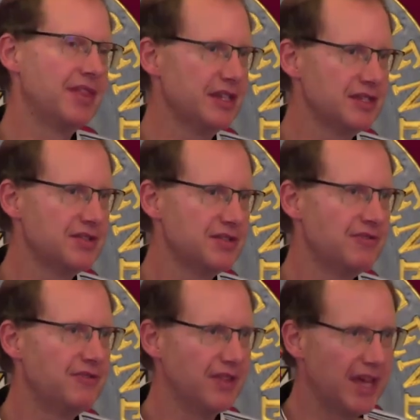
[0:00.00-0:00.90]
Thanks
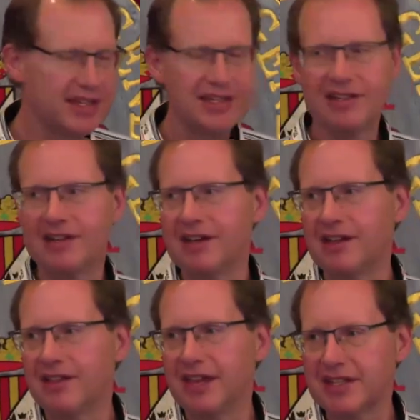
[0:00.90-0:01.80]
for that,
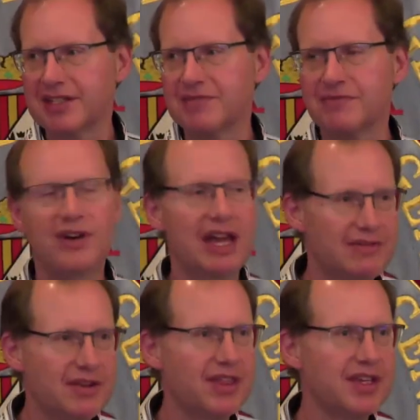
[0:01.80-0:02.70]
and thanks for
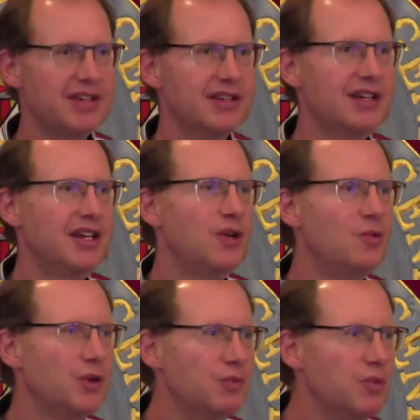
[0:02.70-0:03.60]
everything
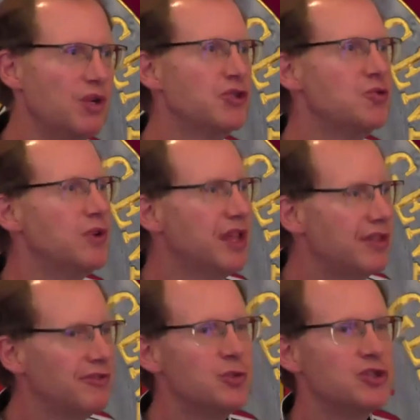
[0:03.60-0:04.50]
what we will do in
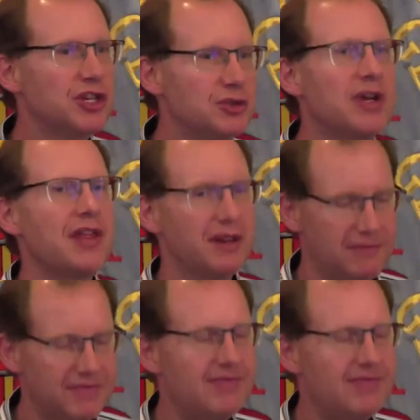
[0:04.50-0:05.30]
the future together.